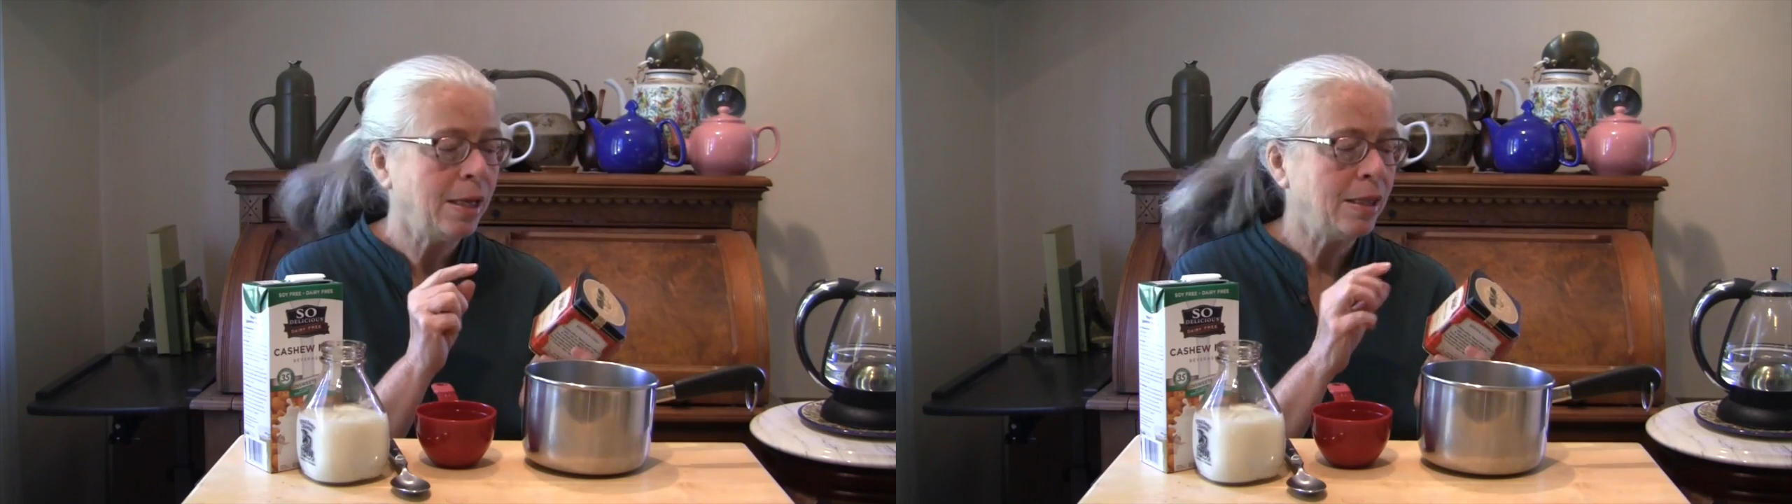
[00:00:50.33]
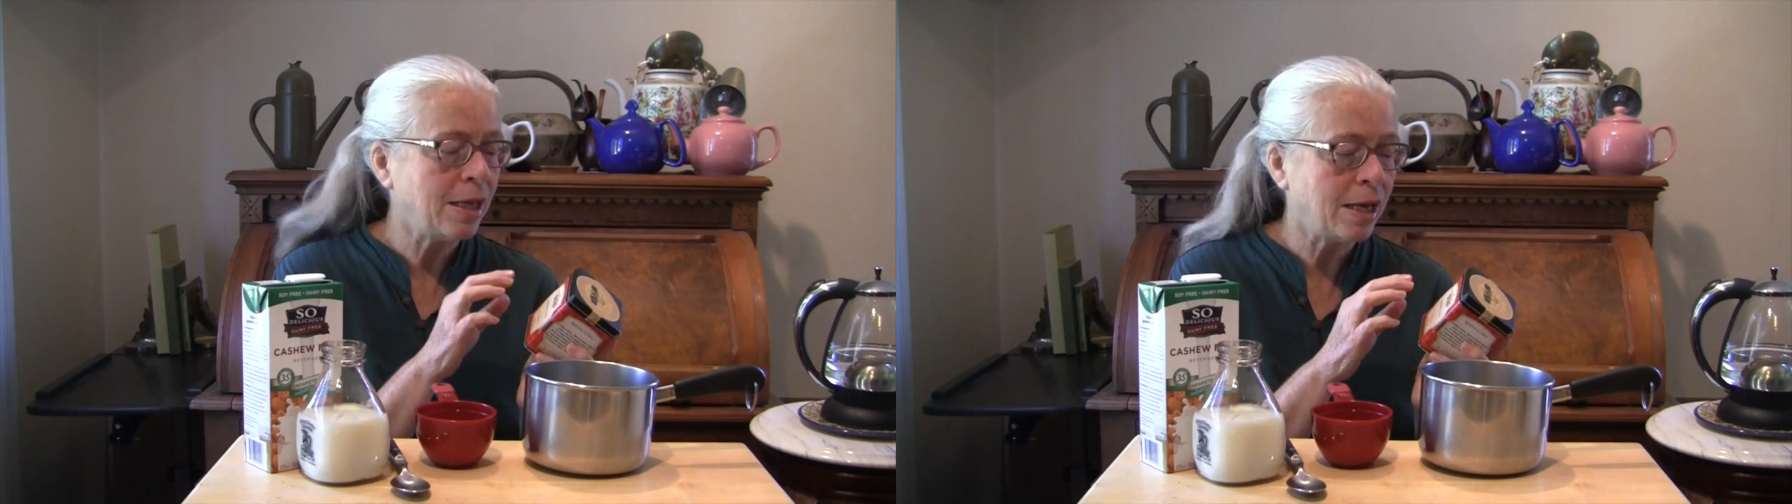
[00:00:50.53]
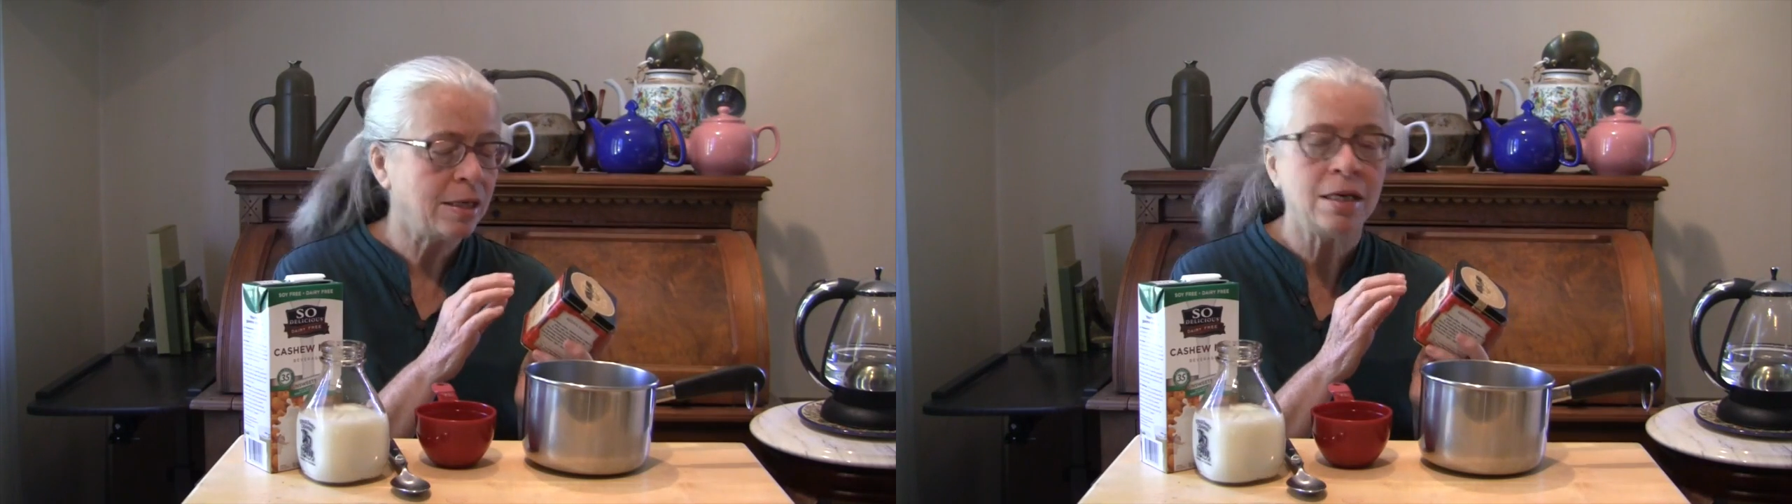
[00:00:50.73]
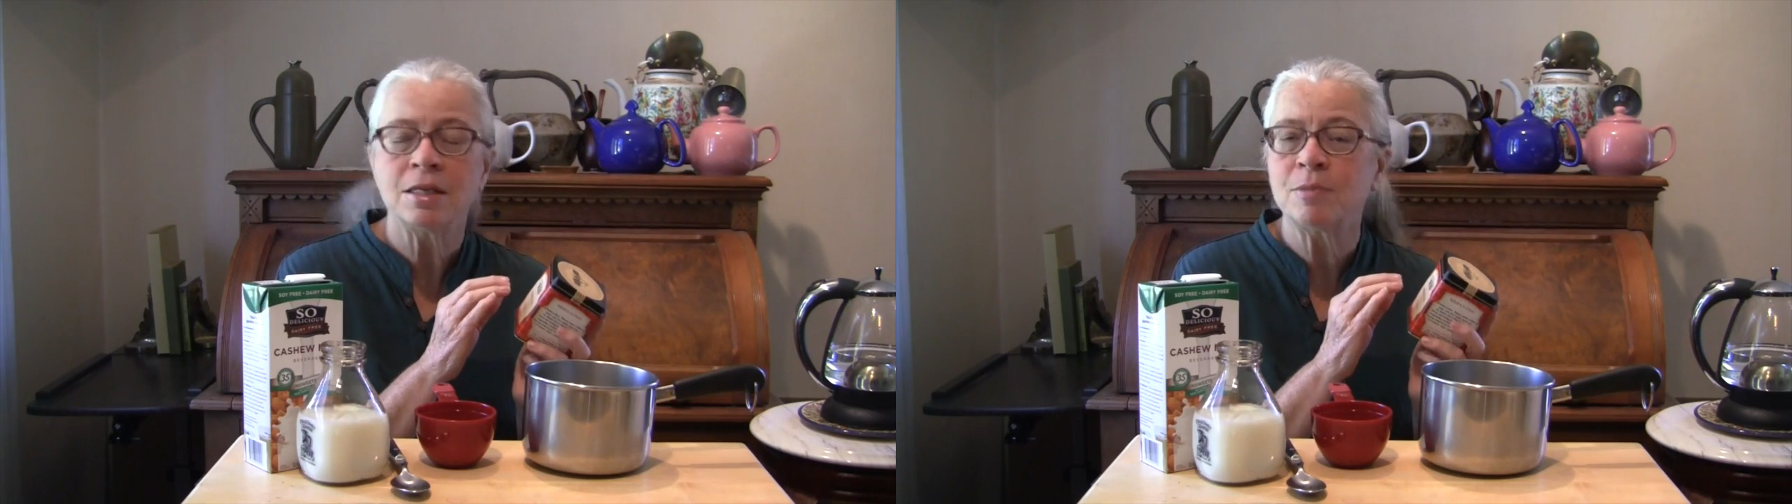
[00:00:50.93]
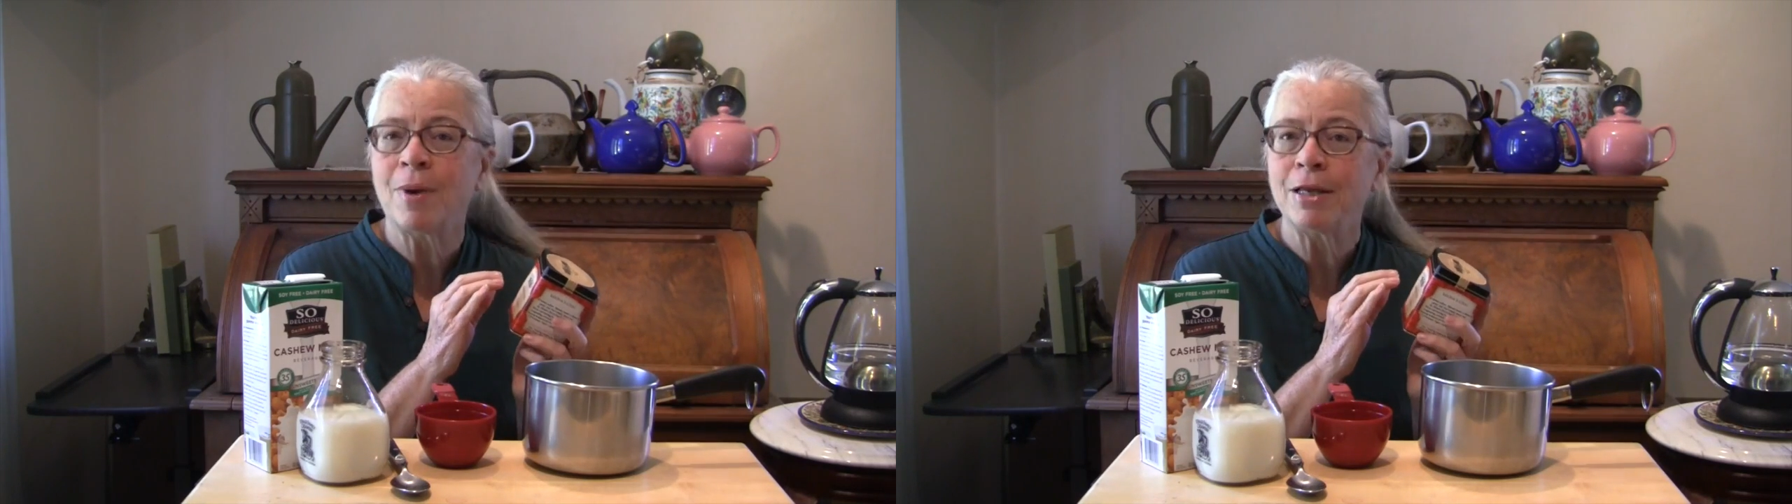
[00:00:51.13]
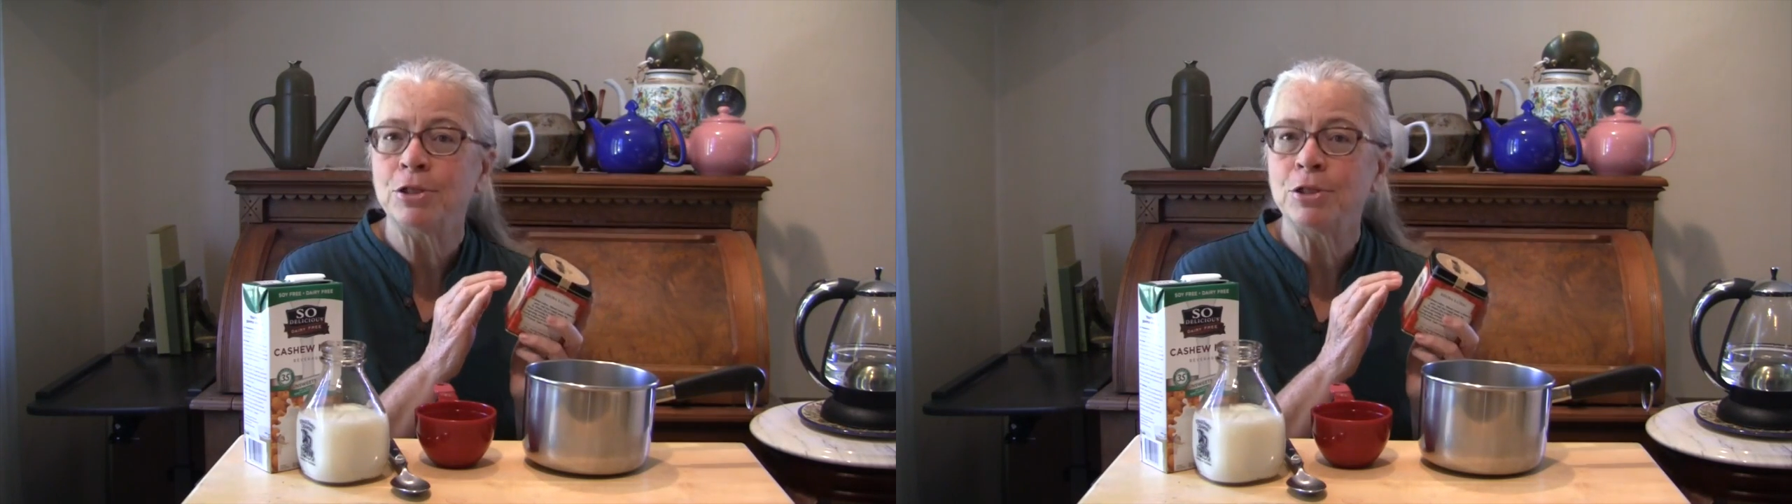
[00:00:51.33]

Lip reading: that is by